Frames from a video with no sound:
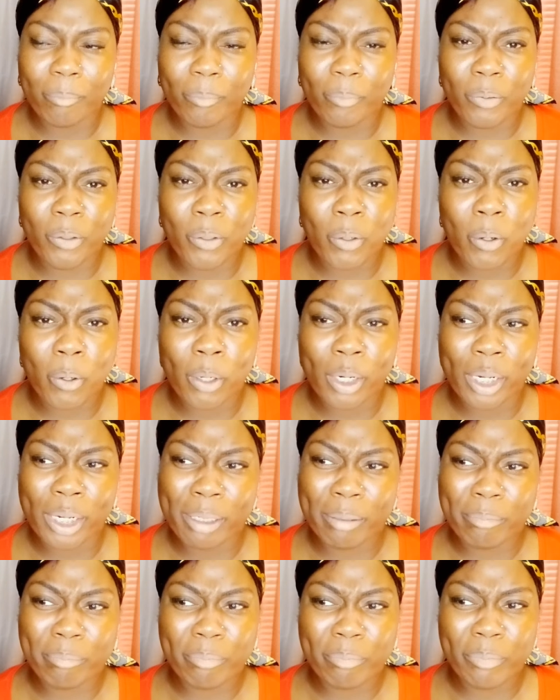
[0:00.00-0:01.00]

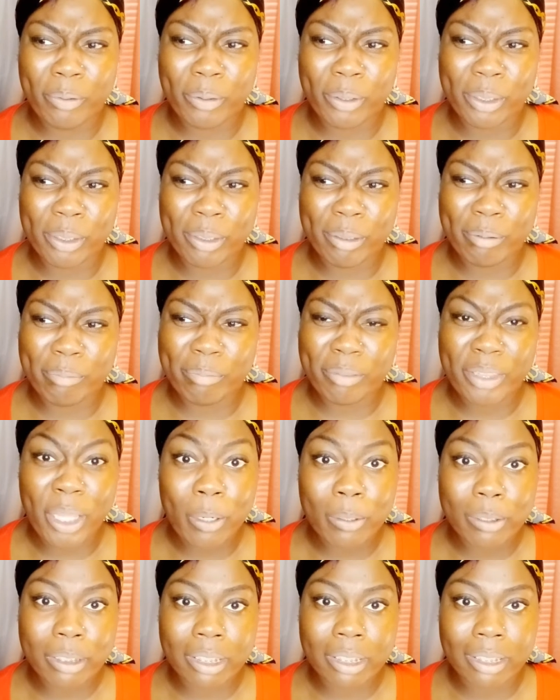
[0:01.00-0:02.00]
your
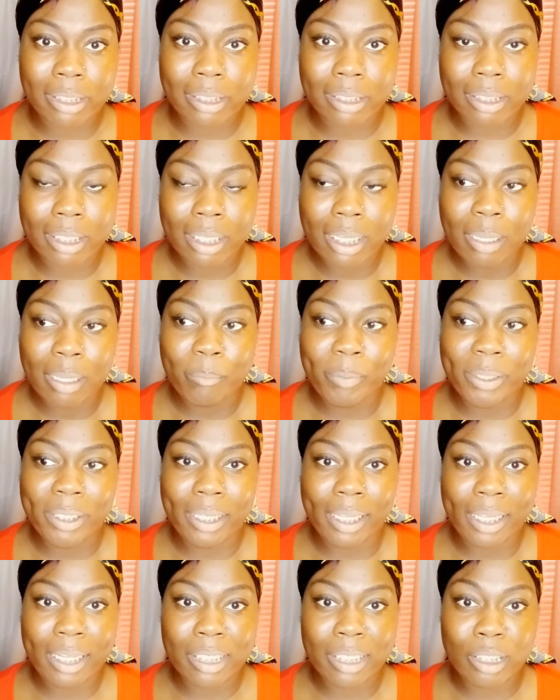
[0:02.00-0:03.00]
thirst
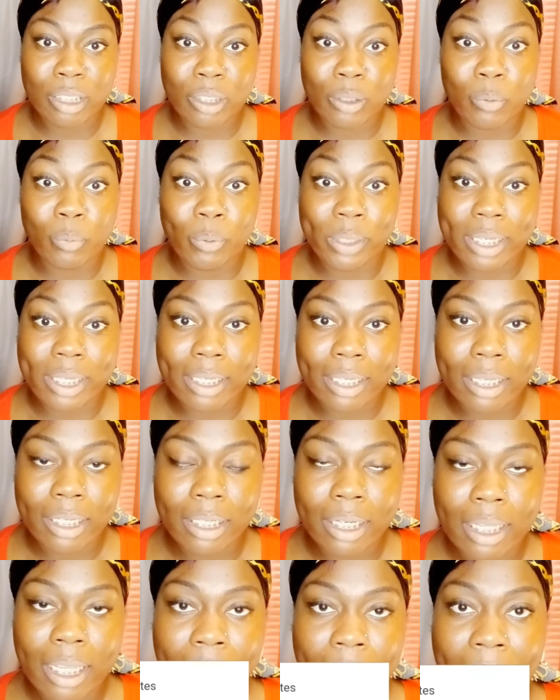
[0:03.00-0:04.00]
began to
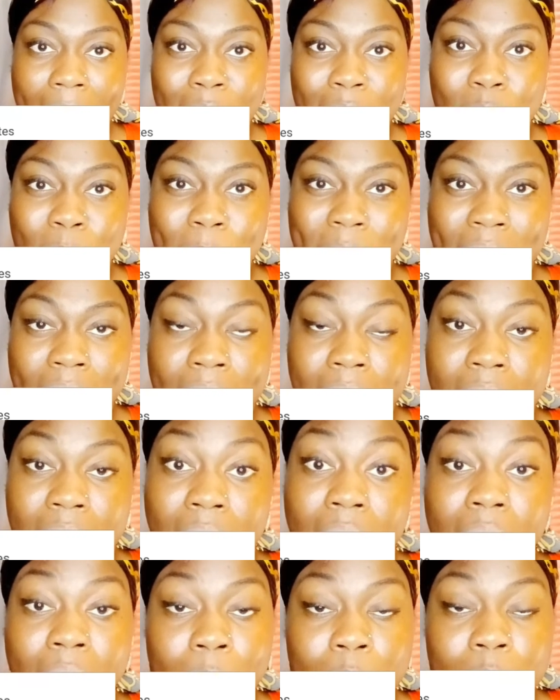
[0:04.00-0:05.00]
weaken and you begin
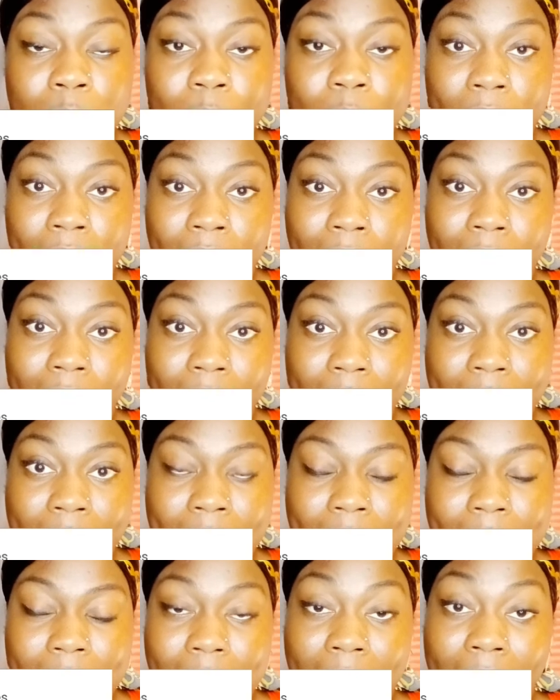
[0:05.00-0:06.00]
to thirst for other
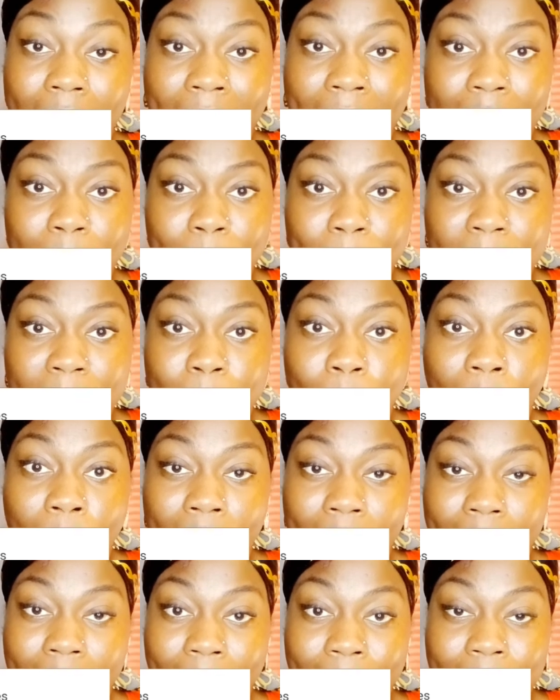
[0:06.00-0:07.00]
things. A lot of people
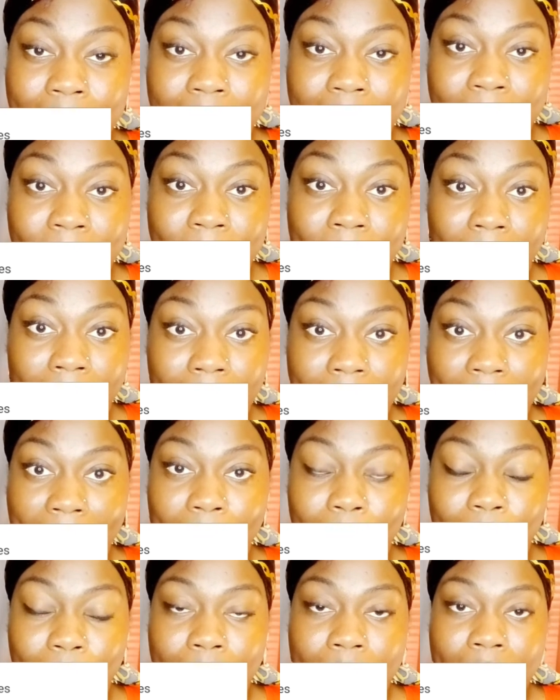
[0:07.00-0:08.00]
are thirsty for
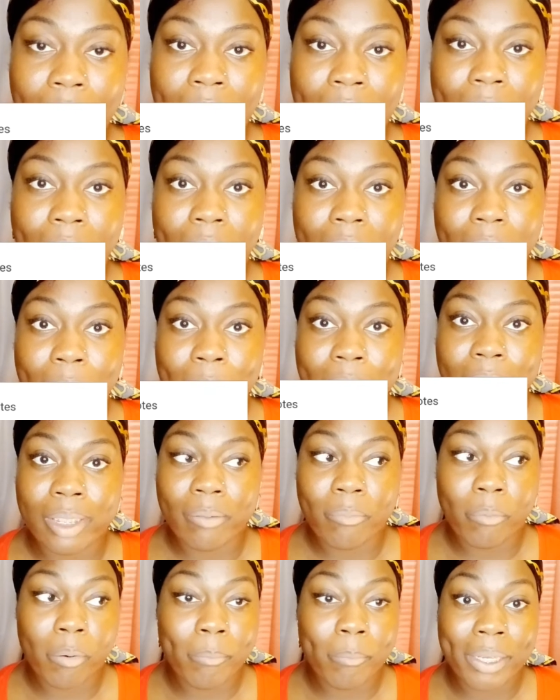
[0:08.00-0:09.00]
clout. They're thirsty
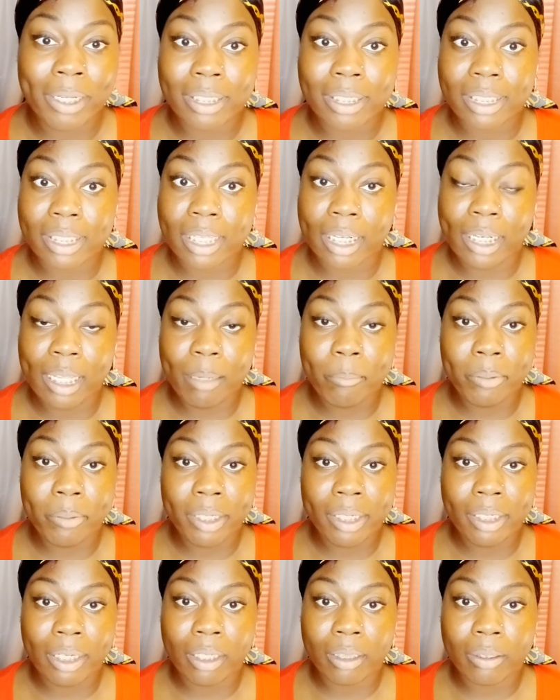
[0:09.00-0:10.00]
for being a
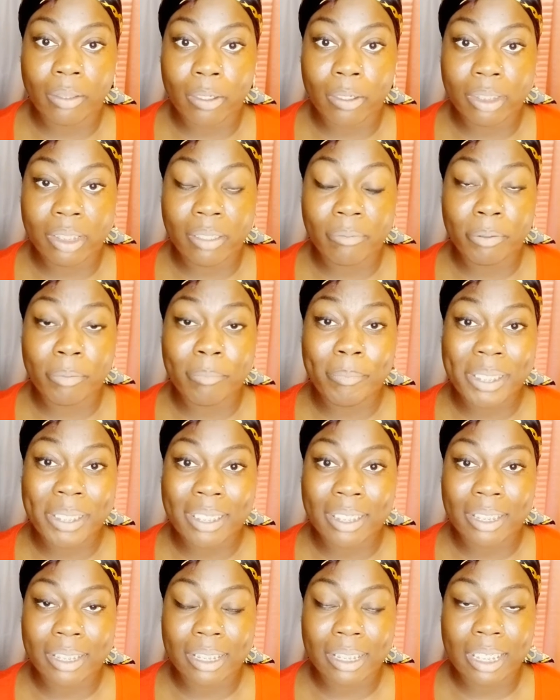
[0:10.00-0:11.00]
celebrity. They're thirsty for
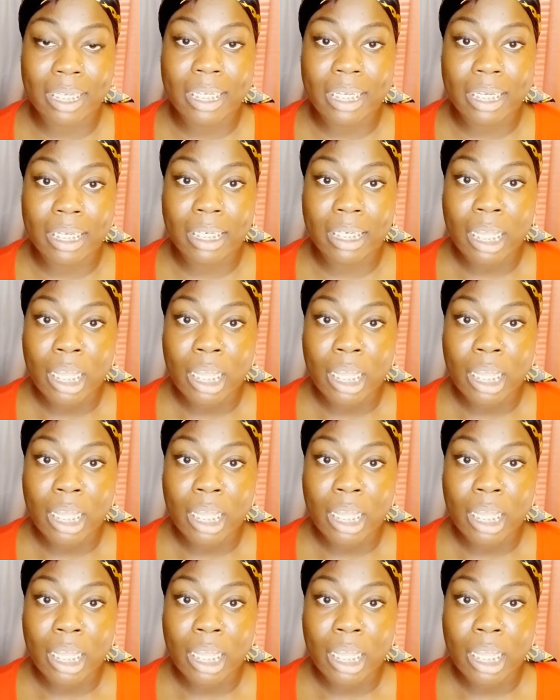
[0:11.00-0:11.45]
being seen.